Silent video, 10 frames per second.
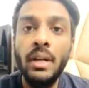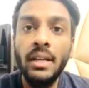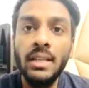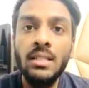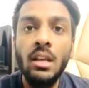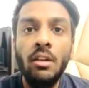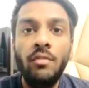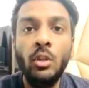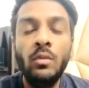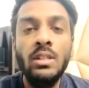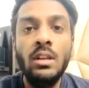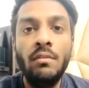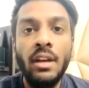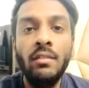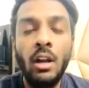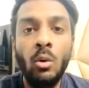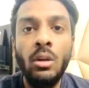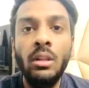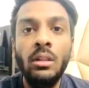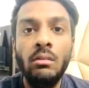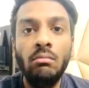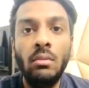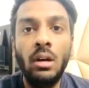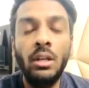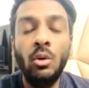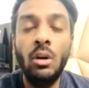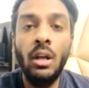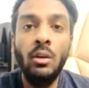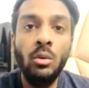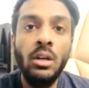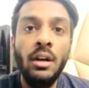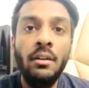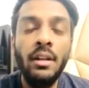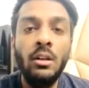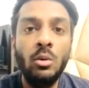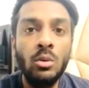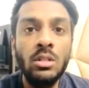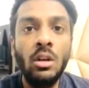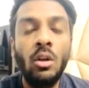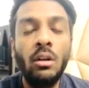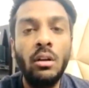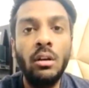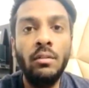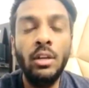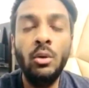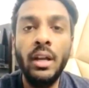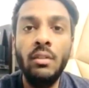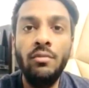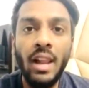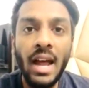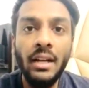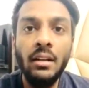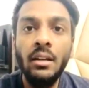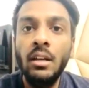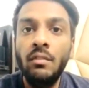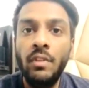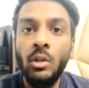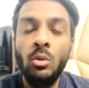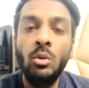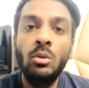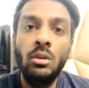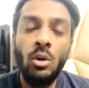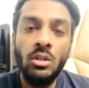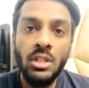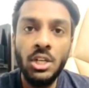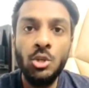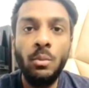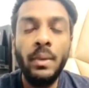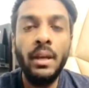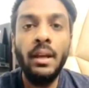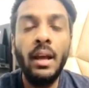But yes, when you will survive alone, you know, unknown country in a hostel, or will you take a flat when you go grocery shopping,